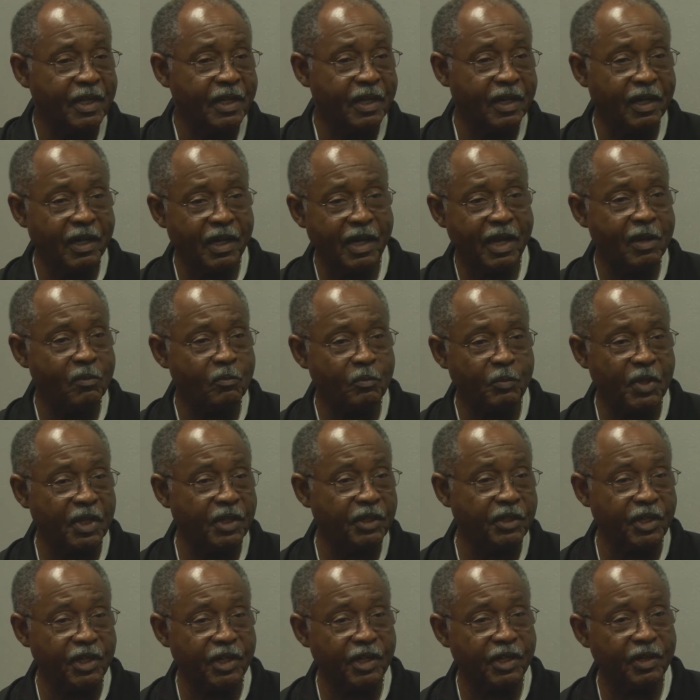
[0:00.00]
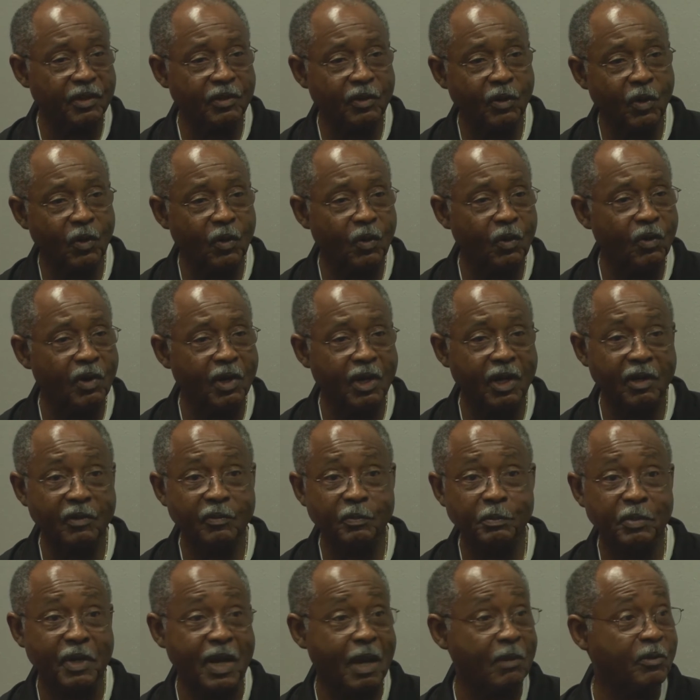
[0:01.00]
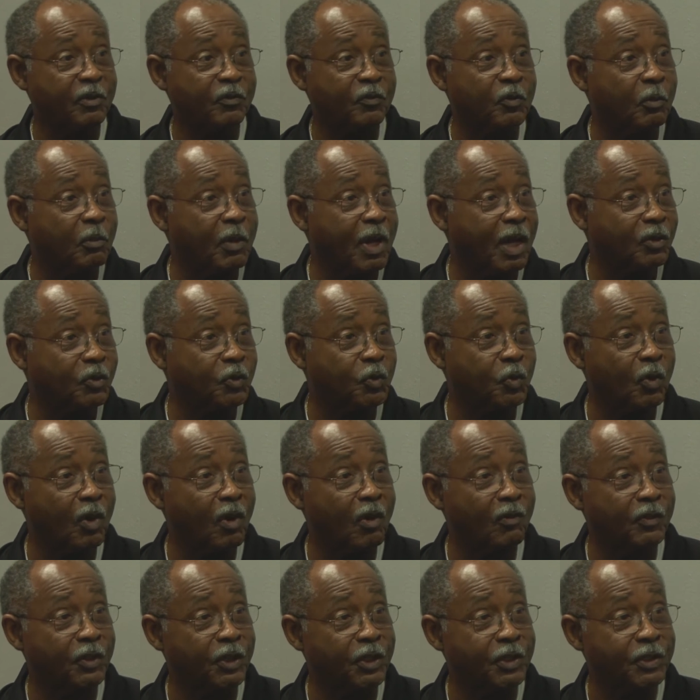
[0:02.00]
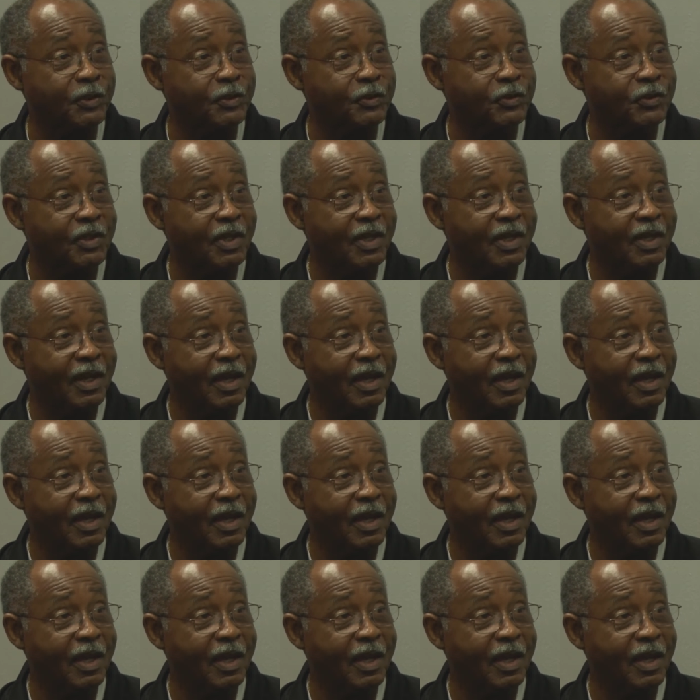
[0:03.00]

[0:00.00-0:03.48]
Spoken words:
I haven't been there though, probably for about 12 years.